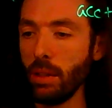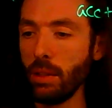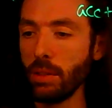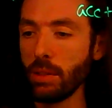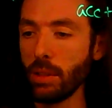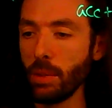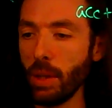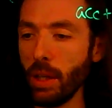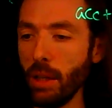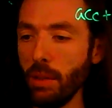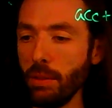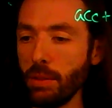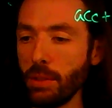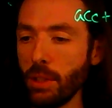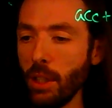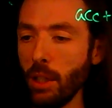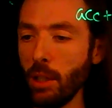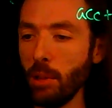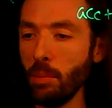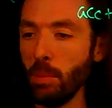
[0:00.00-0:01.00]
So we have
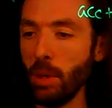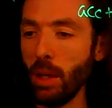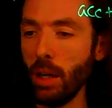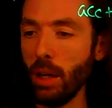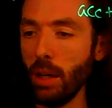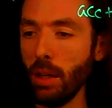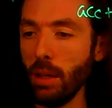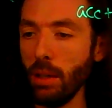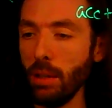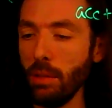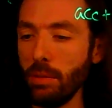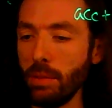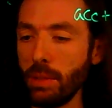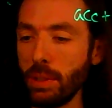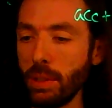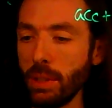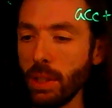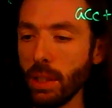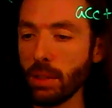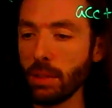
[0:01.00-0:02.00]
sum of
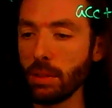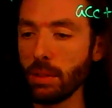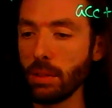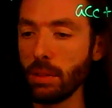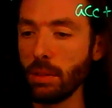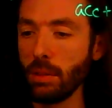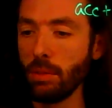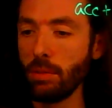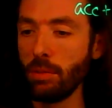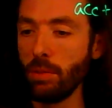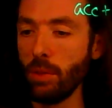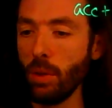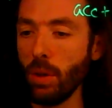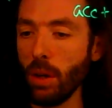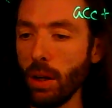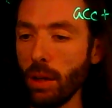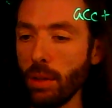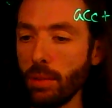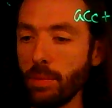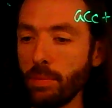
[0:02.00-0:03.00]
6, 4.